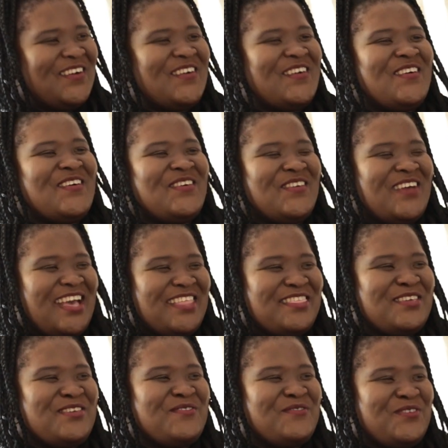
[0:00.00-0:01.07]
I
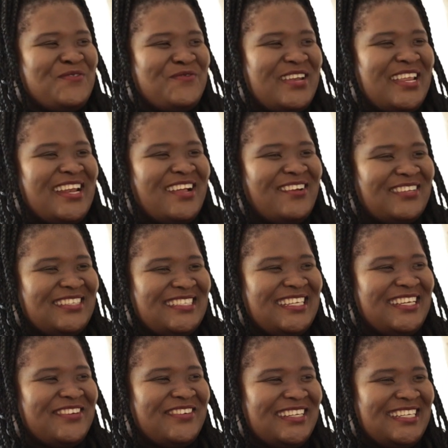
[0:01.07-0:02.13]
think you've let out a
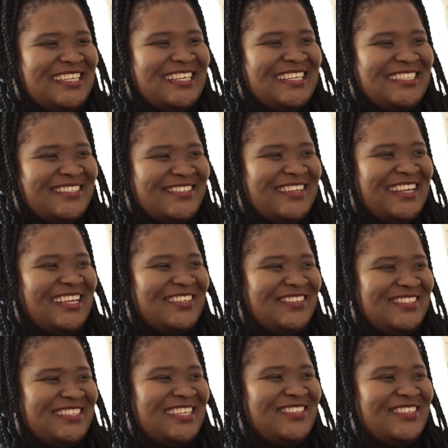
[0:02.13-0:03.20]
secret here. So like
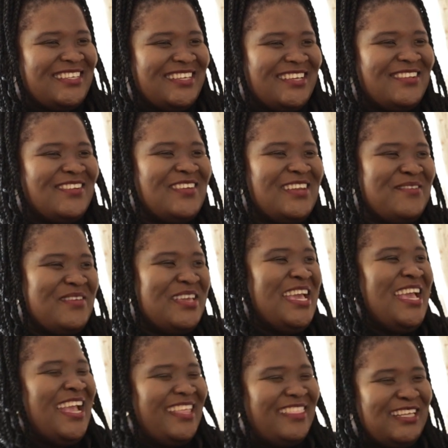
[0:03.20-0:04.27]
you say to the girl, let me,
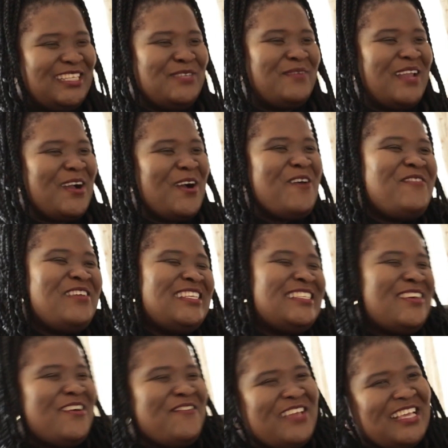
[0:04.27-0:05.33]
and then she's like,
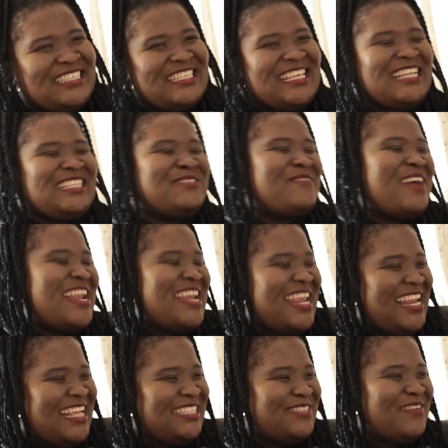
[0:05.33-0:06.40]
obviously it's
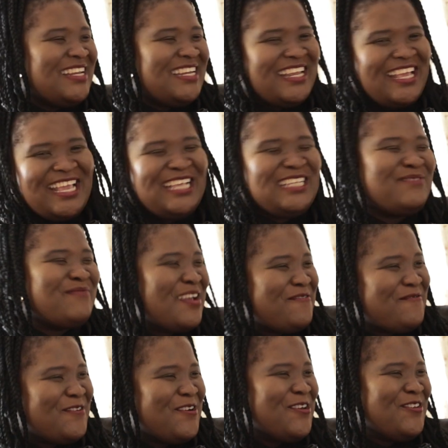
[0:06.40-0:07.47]
Banele, here's
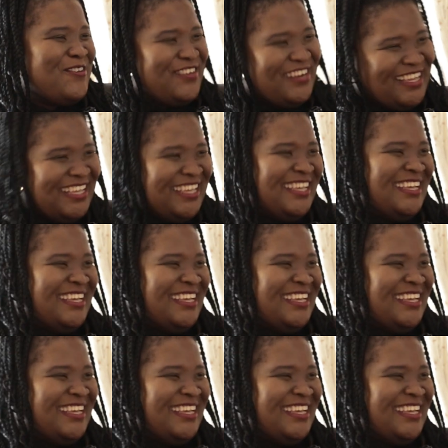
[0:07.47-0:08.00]
my phone.